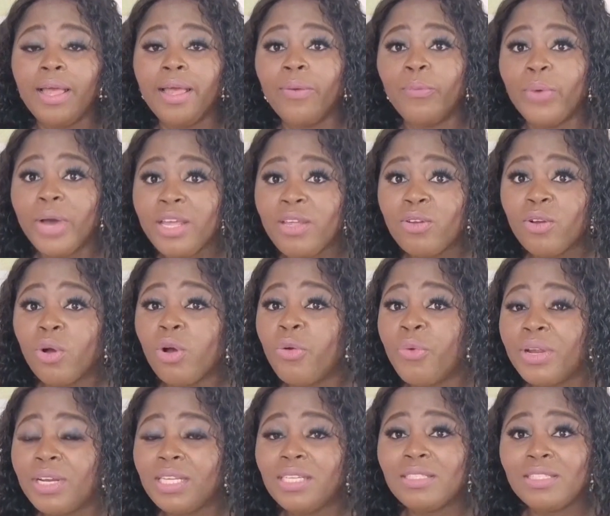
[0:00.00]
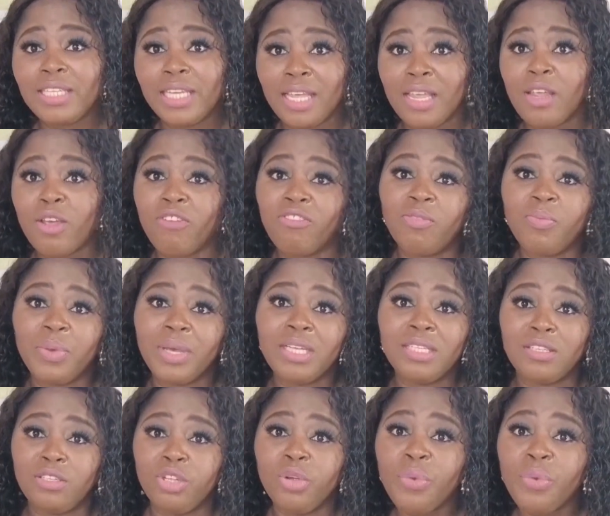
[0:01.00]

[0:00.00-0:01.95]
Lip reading: while you're already taking care of the patient.